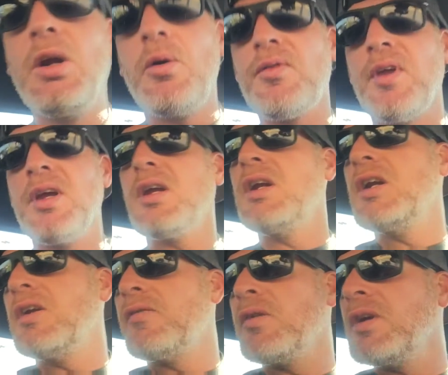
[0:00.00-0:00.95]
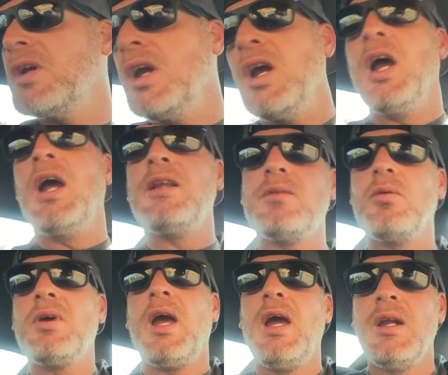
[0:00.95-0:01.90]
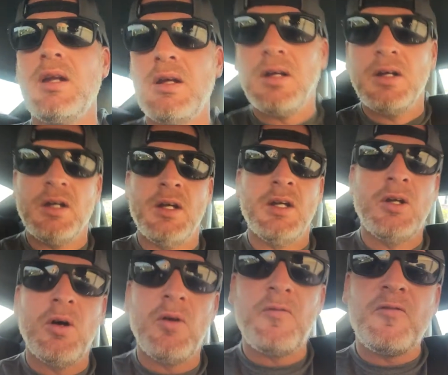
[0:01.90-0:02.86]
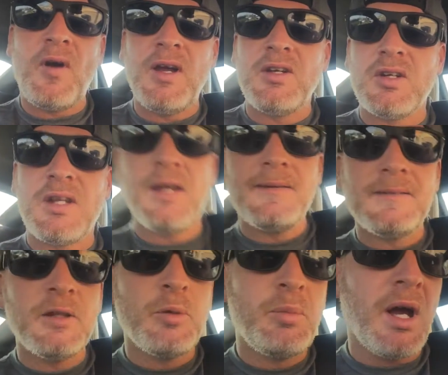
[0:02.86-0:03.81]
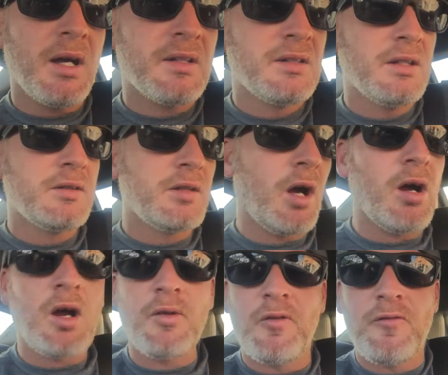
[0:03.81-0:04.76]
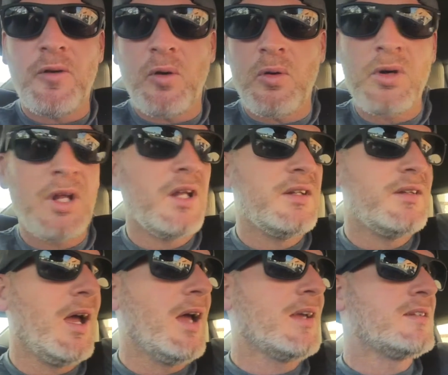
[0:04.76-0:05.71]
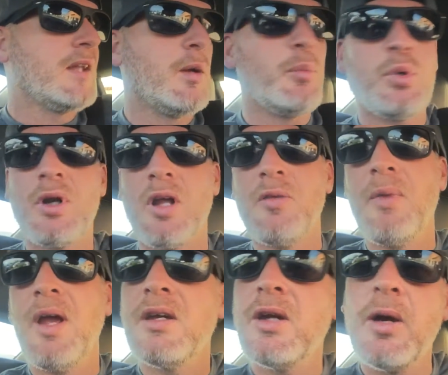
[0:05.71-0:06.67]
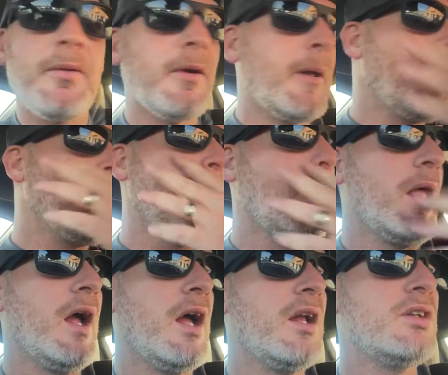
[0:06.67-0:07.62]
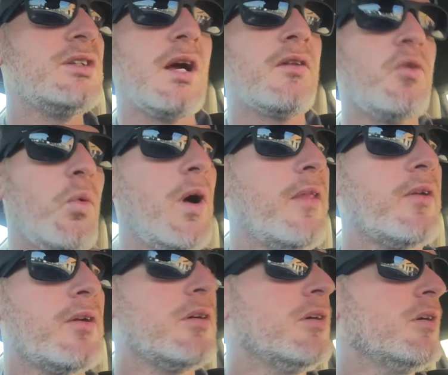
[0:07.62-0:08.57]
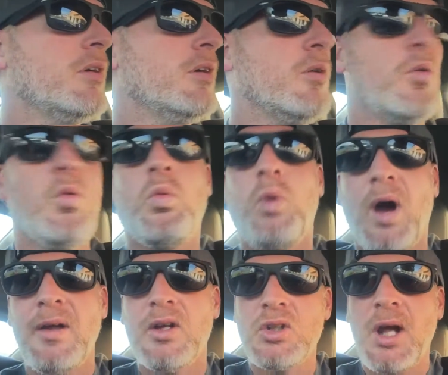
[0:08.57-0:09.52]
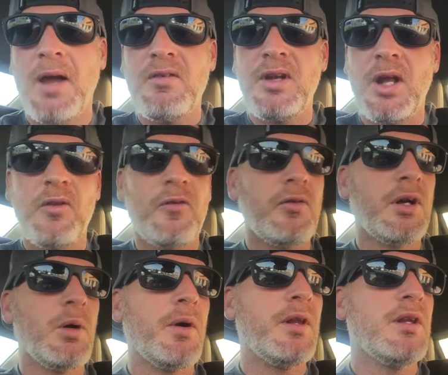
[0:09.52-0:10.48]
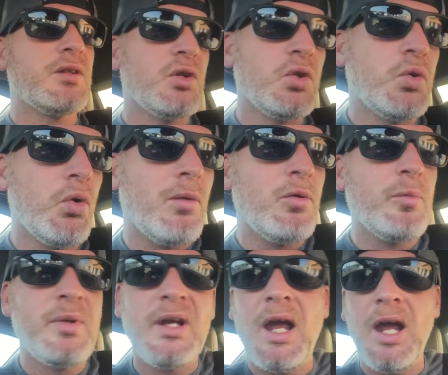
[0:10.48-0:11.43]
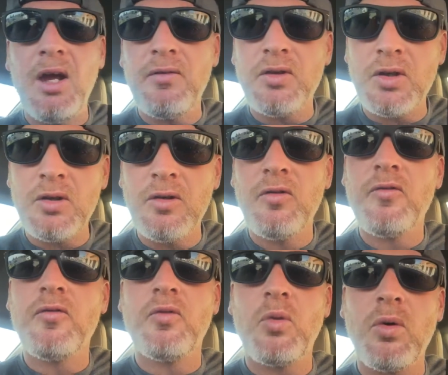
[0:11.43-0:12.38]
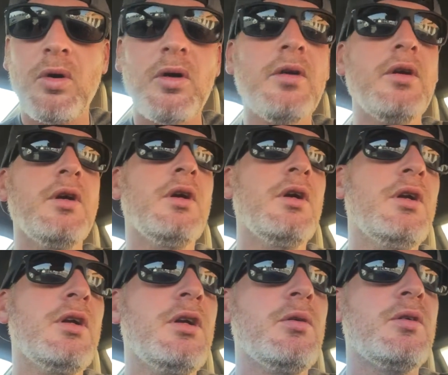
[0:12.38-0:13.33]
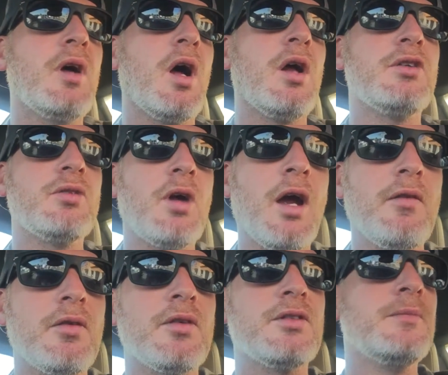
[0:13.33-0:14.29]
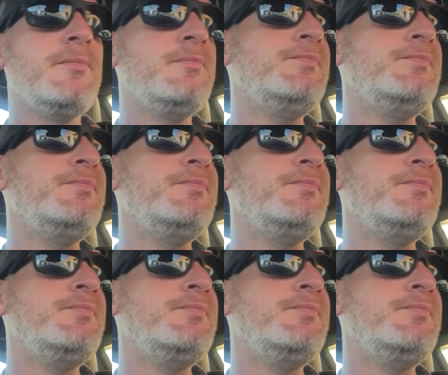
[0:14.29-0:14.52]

don't think any different. It's okay to, fight your kids in the back seat, talk on the phone, and text, and put on makeup, and check the weather while you're driving down the freeway. This is normal behavior for Utah drivers.